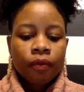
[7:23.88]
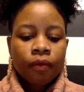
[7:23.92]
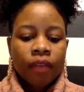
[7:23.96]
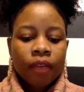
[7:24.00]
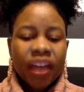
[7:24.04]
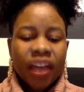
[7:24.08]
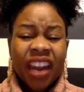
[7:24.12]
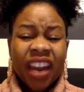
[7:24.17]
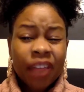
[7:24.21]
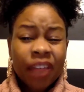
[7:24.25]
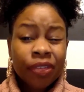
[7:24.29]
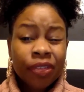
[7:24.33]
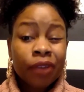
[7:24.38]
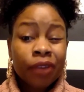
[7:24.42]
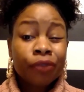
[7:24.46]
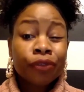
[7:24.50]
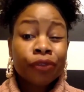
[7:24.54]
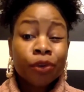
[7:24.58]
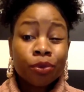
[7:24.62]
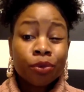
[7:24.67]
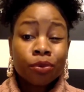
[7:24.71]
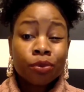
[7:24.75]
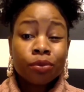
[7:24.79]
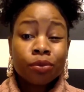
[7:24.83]
I think
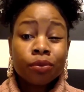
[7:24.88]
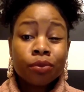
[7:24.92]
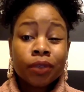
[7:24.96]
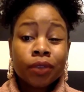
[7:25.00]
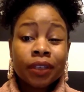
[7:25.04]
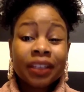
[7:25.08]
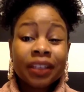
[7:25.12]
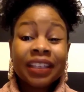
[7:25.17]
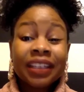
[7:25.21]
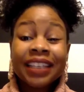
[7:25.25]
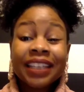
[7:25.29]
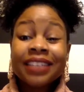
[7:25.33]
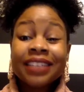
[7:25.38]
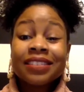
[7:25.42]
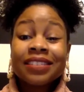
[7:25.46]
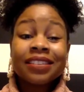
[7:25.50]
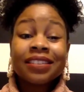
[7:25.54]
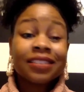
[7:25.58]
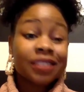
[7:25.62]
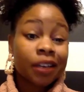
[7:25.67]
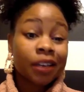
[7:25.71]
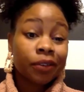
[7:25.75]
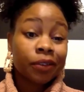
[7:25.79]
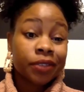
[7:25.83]
food lends
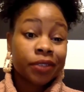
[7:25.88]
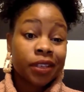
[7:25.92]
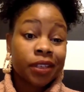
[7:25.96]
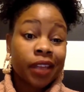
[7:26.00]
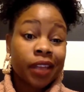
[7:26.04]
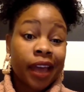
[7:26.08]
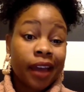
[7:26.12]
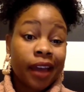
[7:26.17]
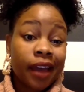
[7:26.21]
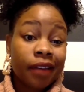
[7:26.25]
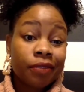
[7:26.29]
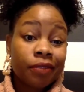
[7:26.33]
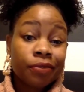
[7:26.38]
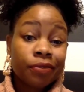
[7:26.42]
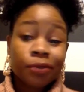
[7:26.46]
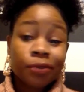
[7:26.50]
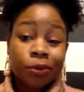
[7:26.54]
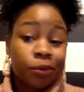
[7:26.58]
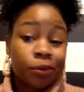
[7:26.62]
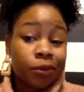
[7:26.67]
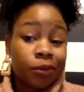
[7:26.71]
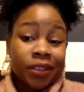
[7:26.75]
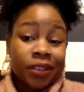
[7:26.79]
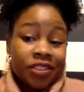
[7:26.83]
itself to that.
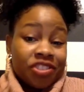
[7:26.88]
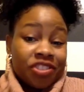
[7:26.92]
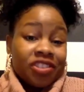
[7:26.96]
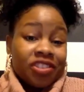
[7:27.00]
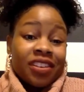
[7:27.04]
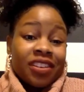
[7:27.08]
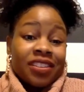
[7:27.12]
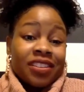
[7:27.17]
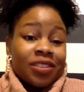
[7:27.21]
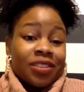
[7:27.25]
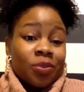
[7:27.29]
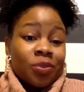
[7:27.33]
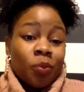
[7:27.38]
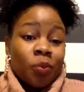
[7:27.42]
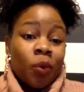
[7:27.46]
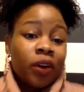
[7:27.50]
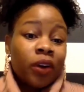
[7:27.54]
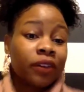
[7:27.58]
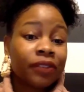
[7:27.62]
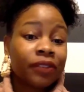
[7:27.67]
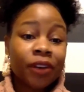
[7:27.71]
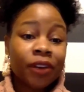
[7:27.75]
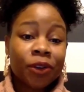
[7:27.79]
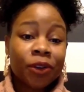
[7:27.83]
Food is just one
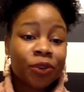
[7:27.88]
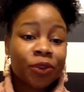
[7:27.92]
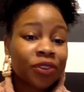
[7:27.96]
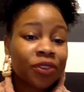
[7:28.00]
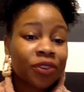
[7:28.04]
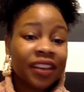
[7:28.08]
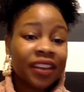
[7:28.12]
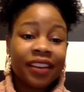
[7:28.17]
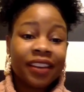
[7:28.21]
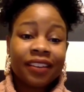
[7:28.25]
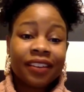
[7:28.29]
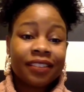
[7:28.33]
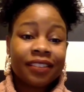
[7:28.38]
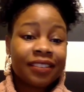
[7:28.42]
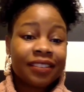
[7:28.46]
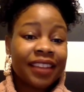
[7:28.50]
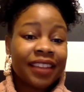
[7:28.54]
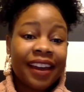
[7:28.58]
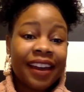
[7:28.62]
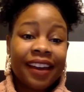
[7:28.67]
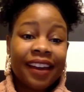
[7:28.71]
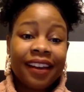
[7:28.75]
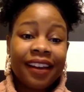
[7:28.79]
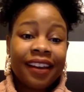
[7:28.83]
of those things
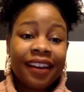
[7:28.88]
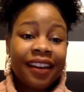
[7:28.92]
that,